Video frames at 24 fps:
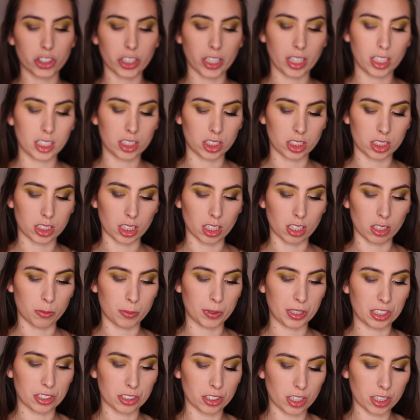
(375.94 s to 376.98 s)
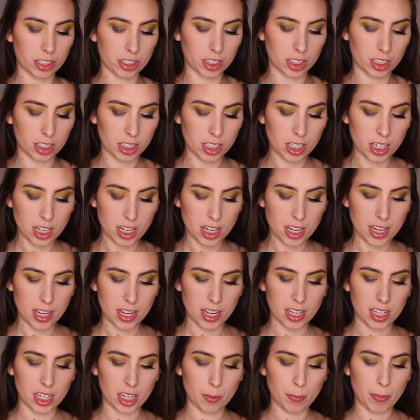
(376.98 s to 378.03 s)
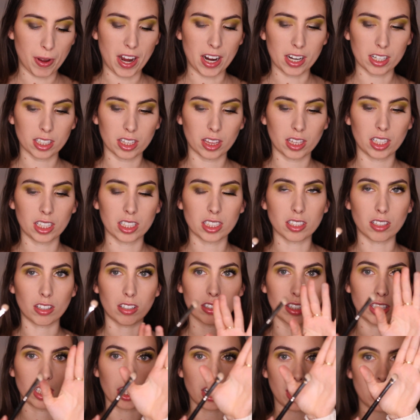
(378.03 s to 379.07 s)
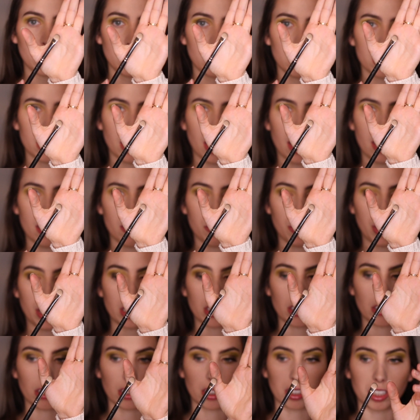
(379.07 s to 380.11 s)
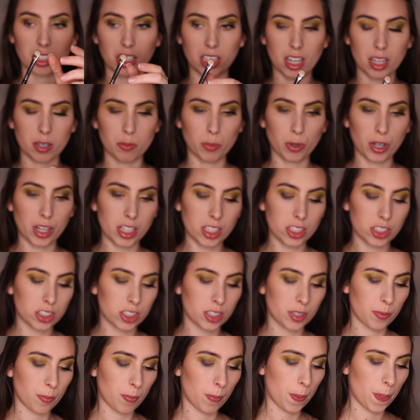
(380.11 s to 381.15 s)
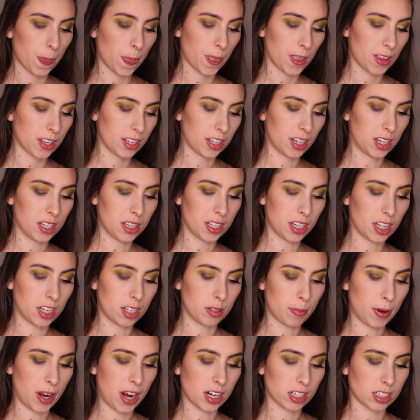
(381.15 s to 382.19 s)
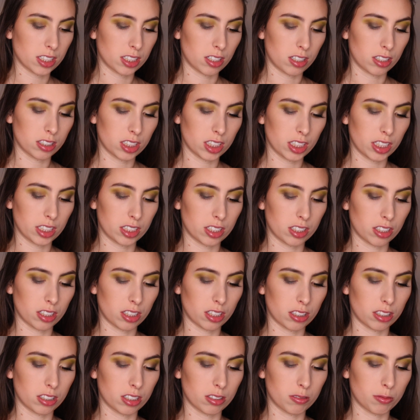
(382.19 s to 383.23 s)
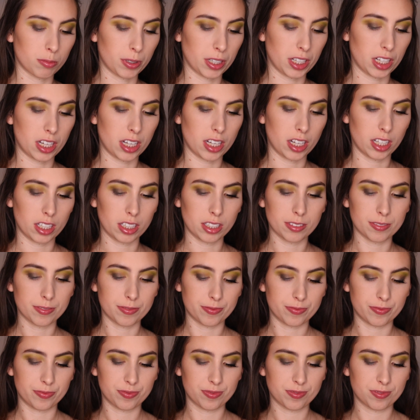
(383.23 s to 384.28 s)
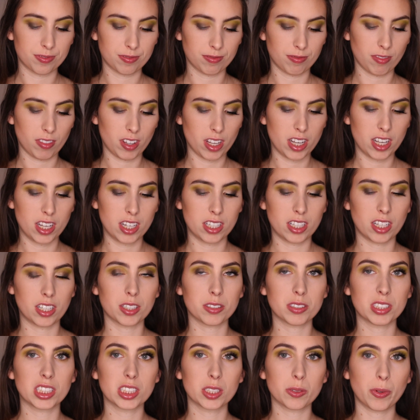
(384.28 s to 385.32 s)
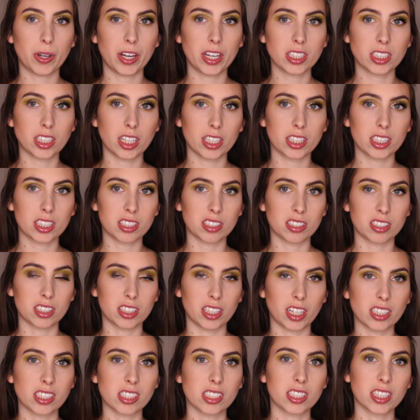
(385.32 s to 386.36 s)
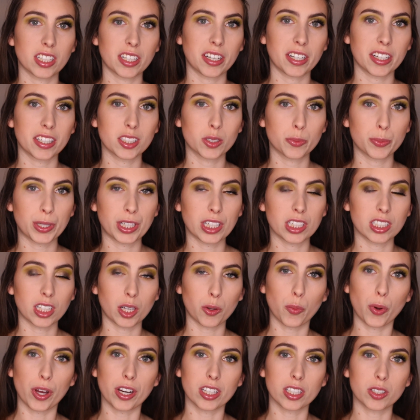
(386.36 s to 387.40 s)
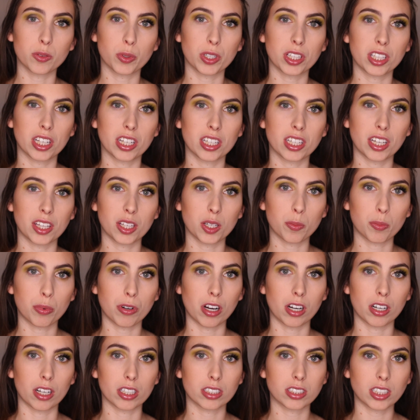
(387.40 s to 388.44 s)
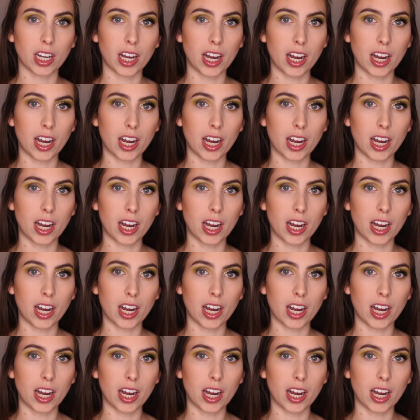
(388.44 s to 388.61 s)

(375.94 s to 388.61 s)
shade, just a little bit darker. And I packed this on the other side of my 239 brush, and then packed it on the inner third of my eye. Now the reason why I say this isn't necessary is because I went in with another product